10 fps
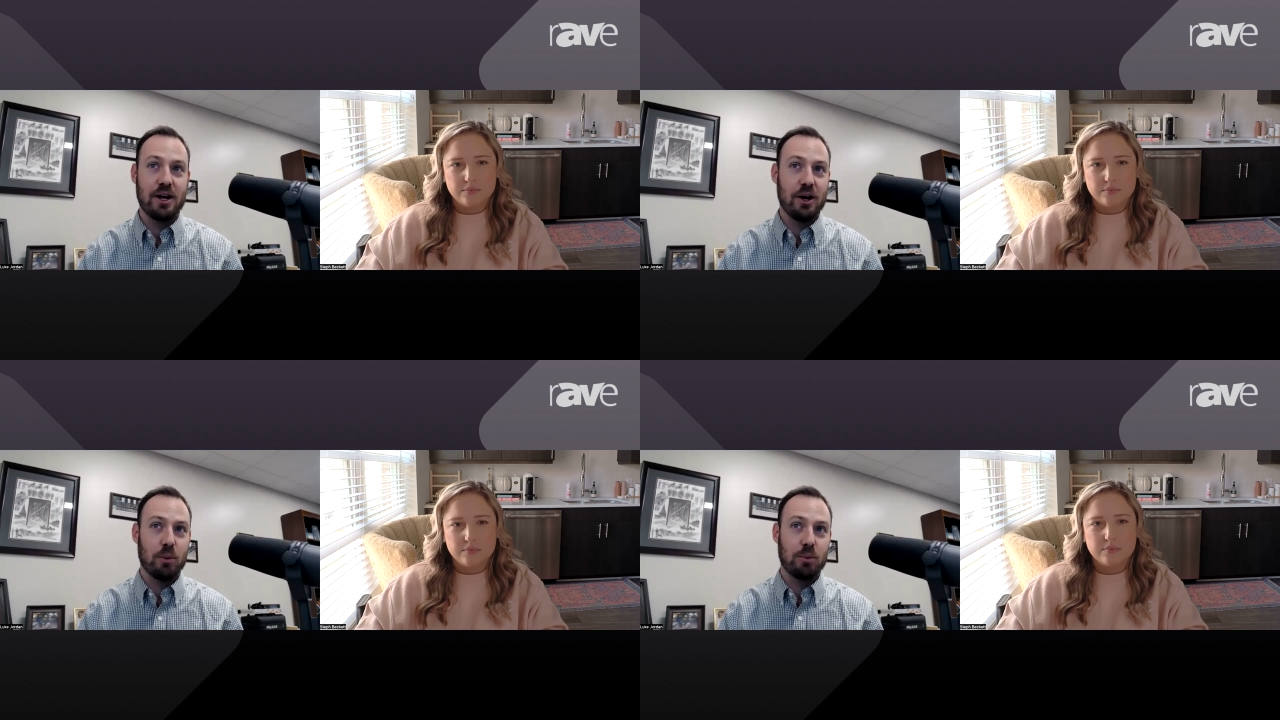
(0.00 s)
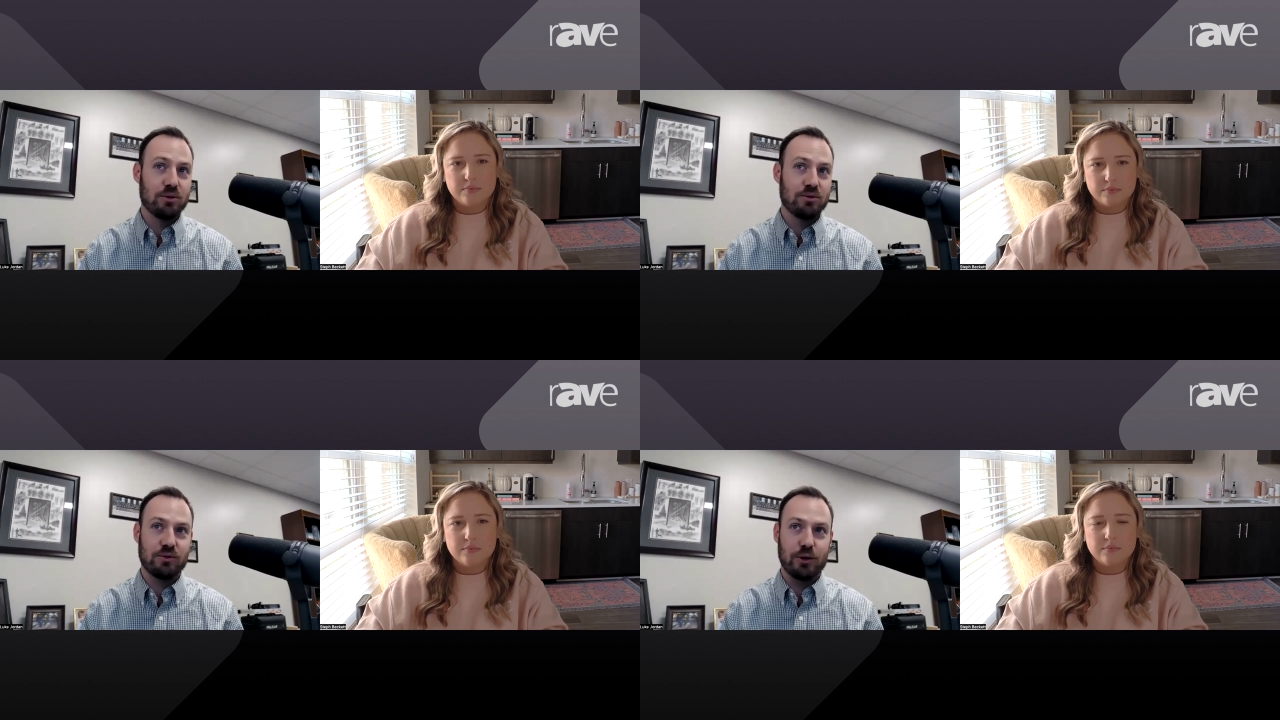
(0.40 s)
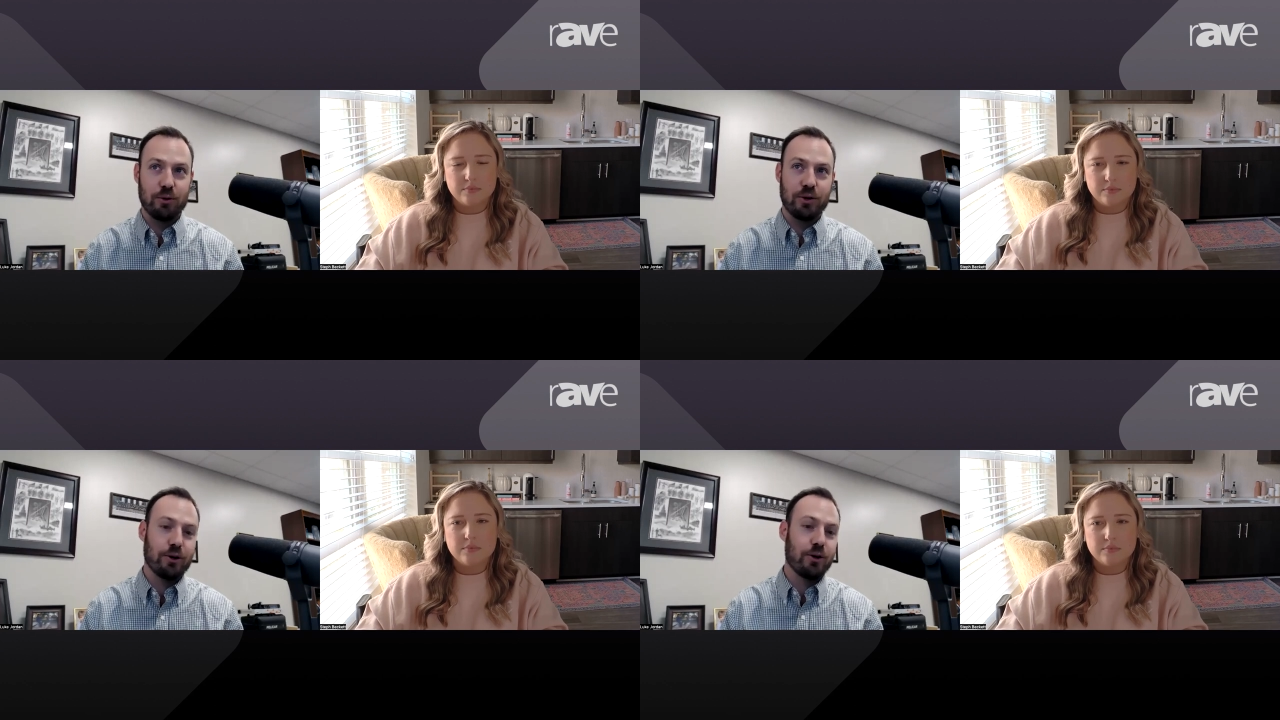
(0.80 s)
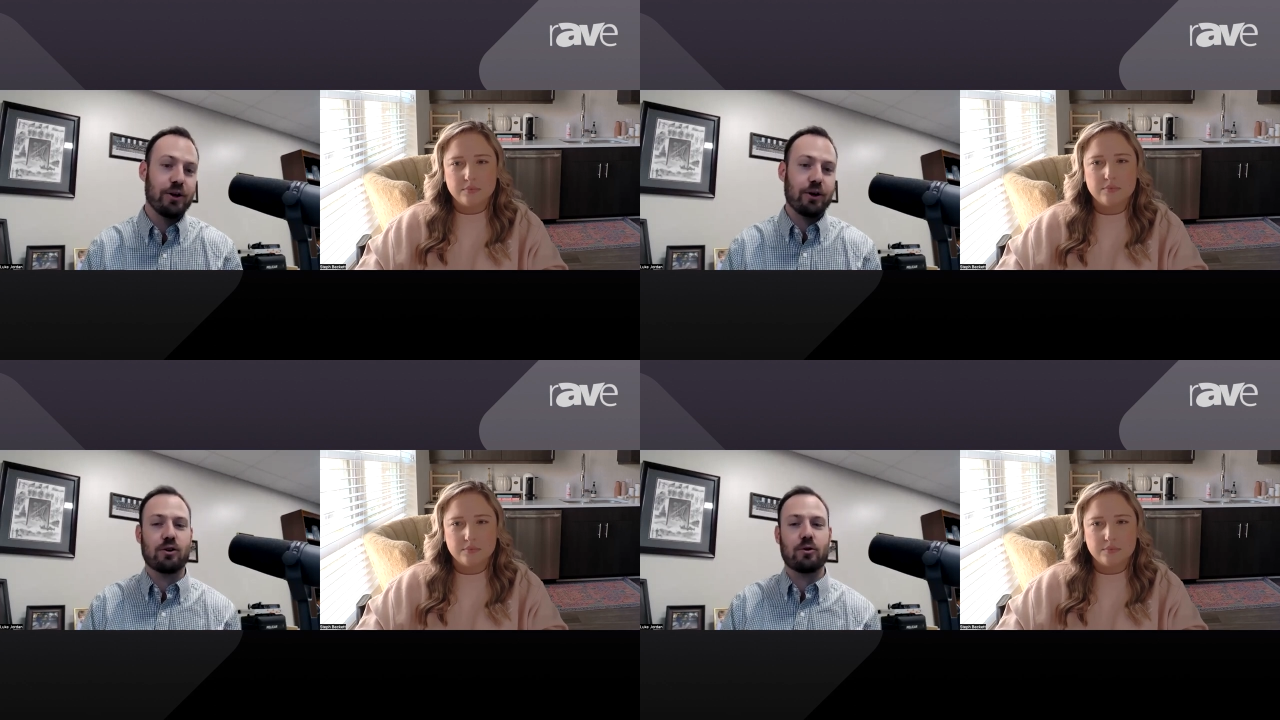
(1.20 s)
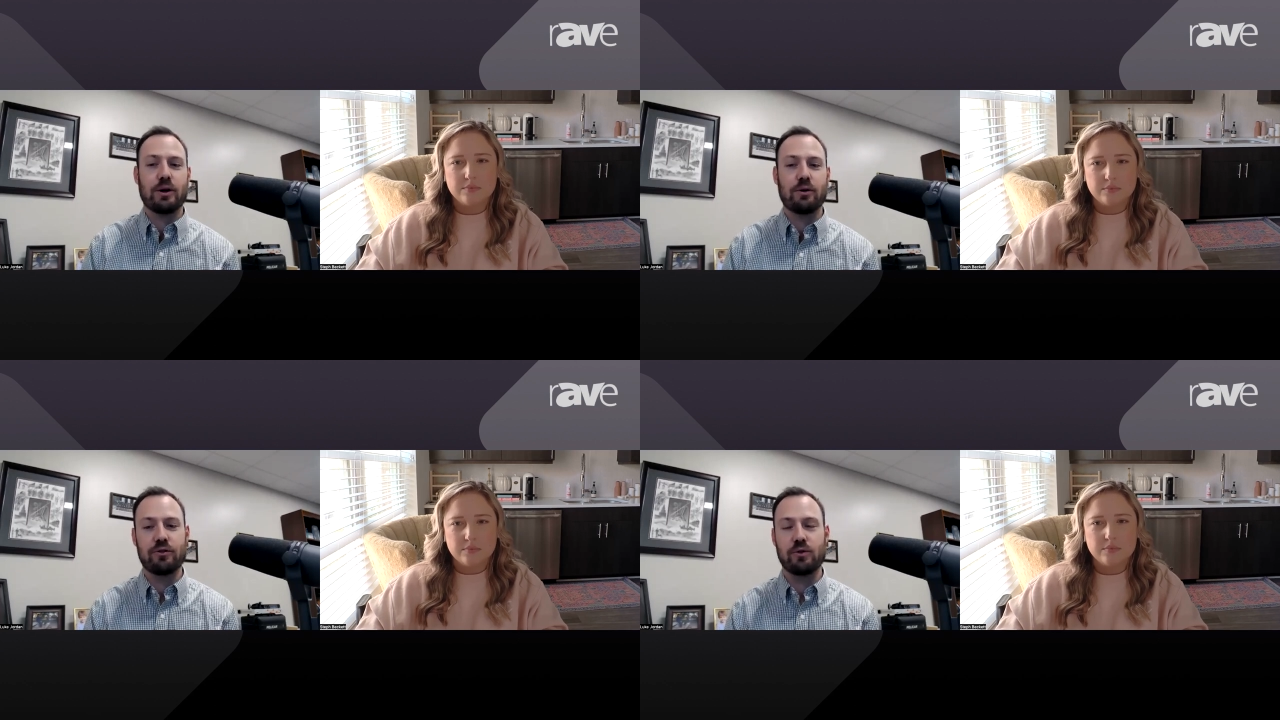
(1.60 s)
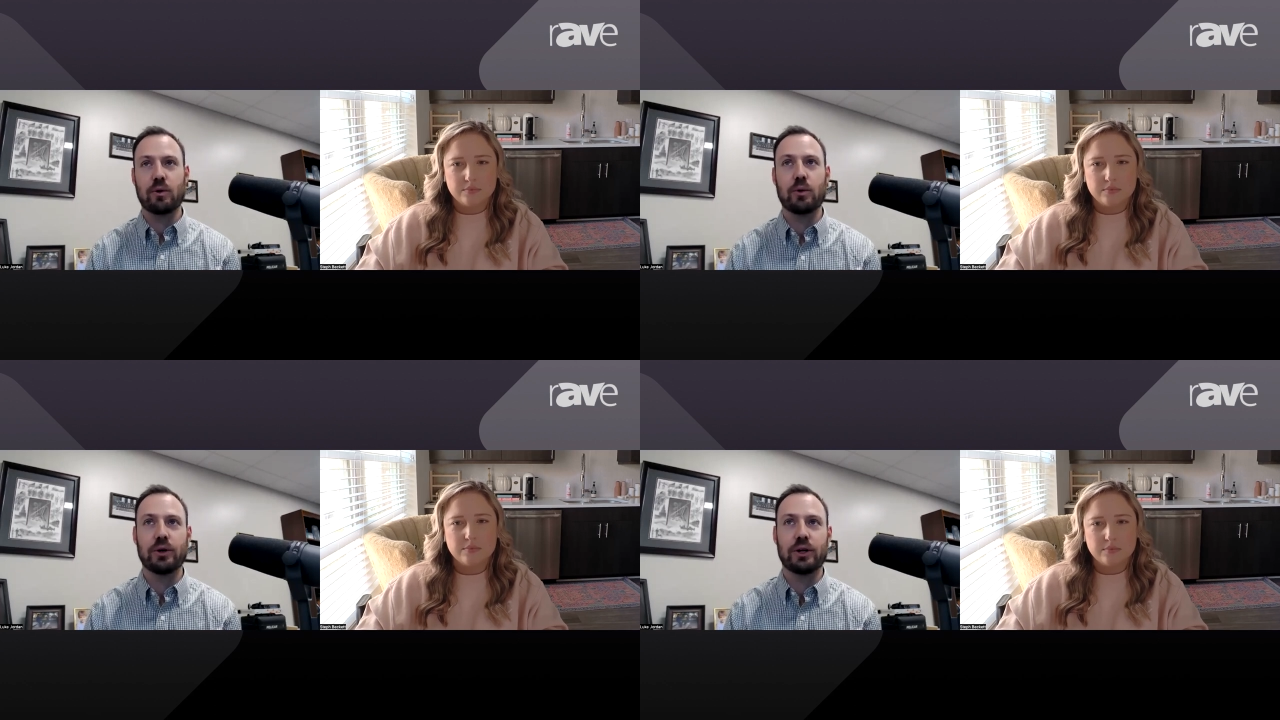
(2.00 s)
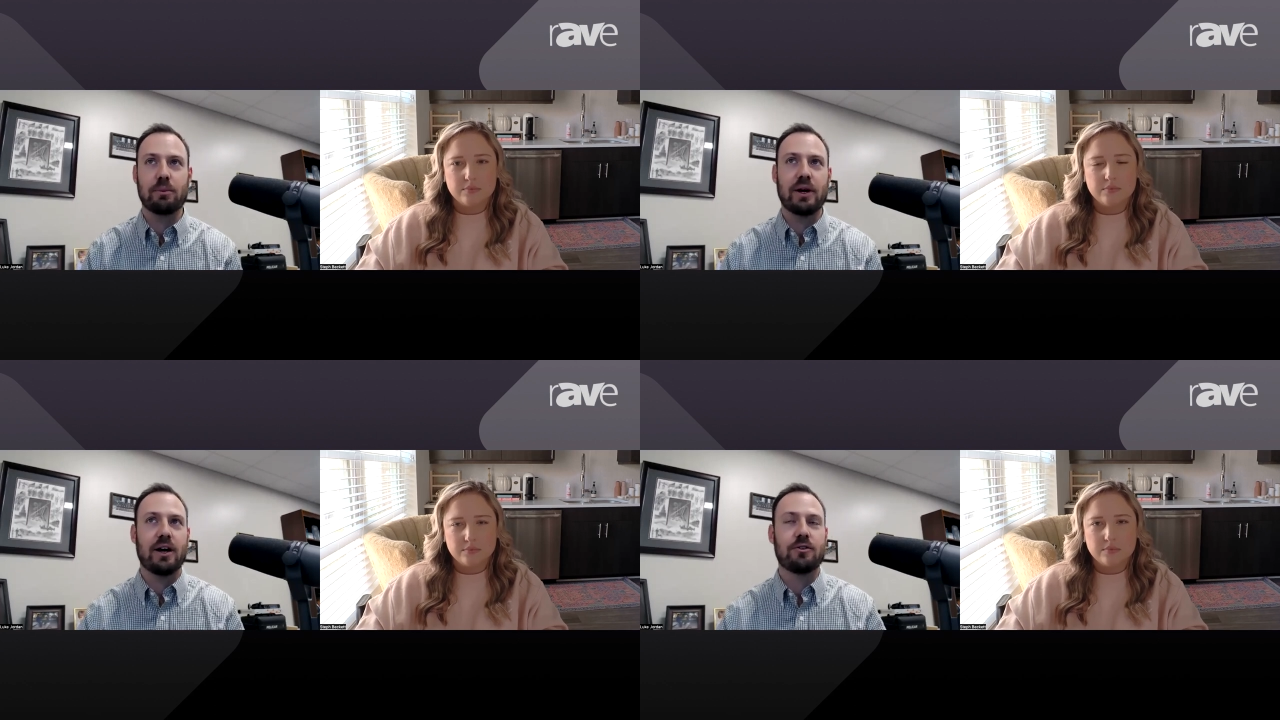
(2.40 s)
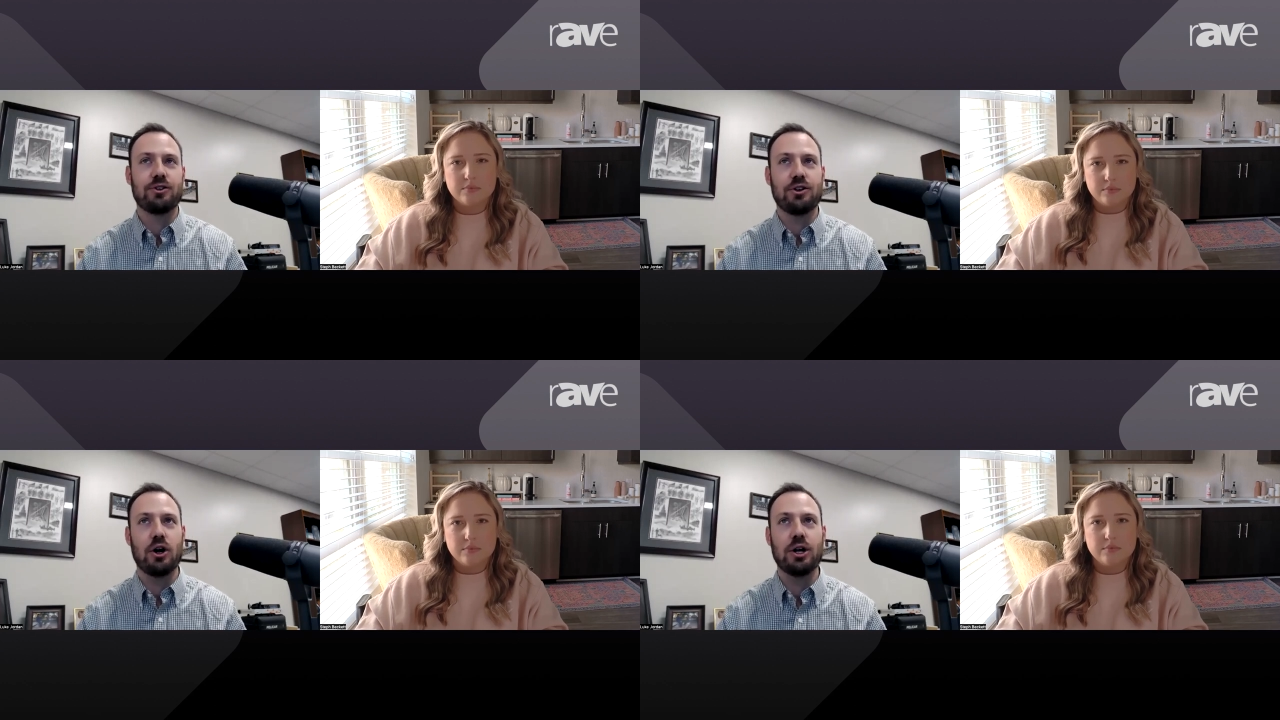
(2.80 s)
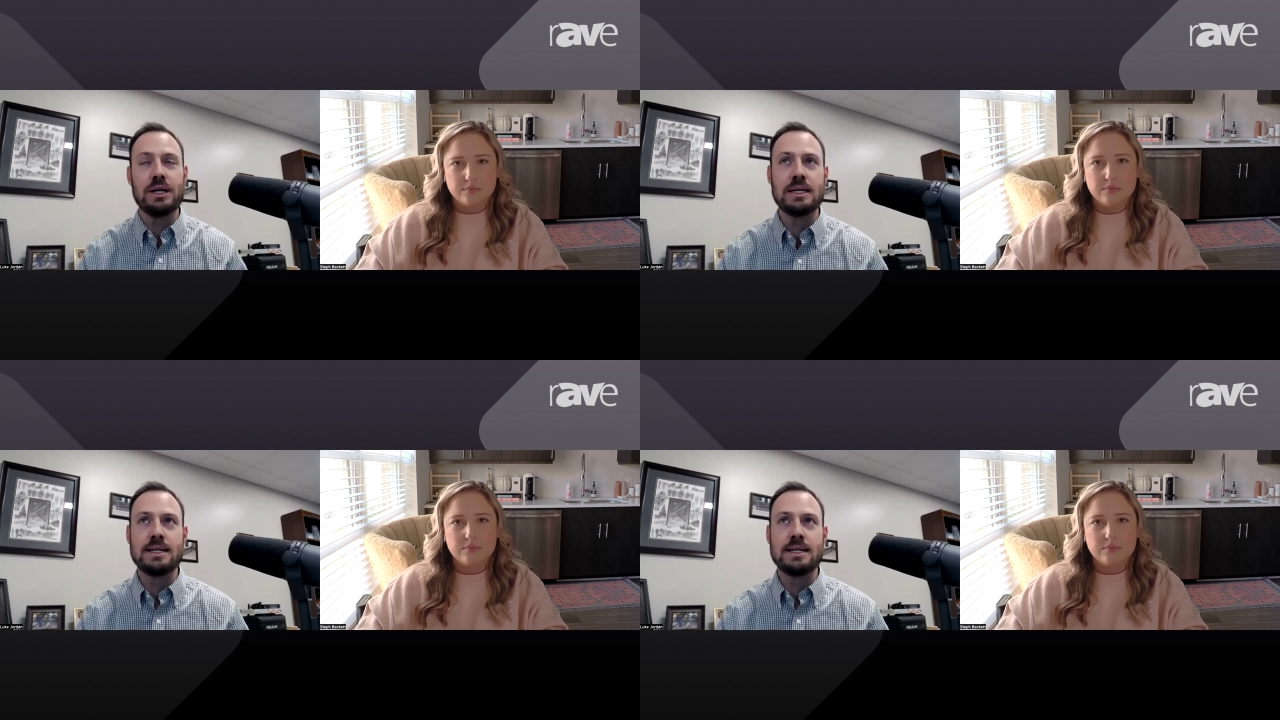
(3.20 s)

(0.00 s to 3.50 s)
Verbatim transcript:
Speaker 1: help earlier in their careers and were willing to pass it on.